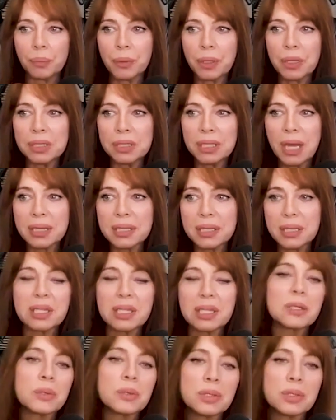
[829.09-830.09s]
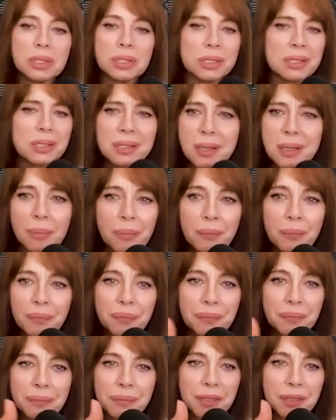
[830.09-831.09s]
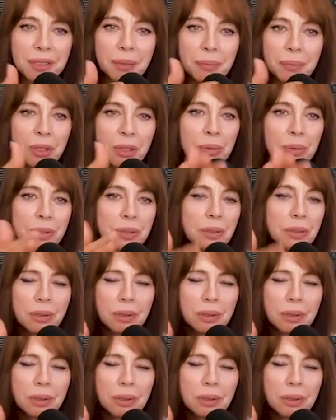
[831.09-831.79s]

this is just some YouTube,